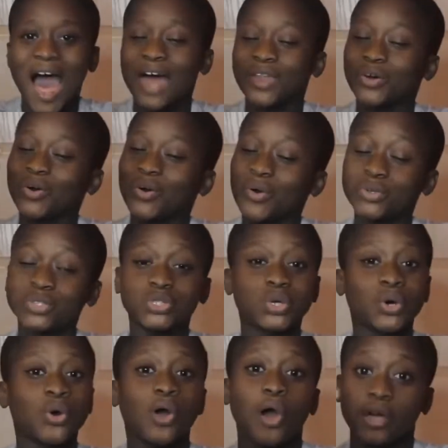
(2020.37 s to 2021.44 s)
and
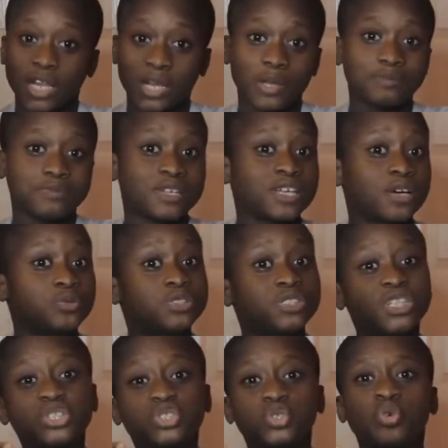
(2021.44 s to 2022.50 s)
also other websites that will
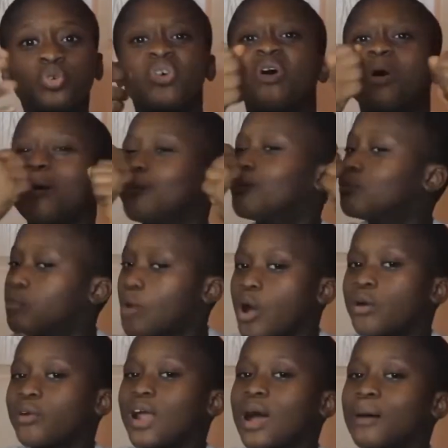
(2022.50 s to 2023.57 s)
teach you
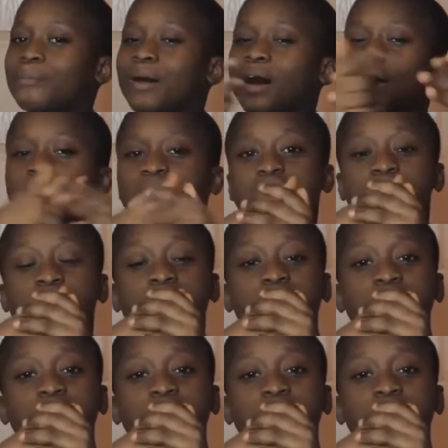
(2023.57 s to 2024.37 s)
more about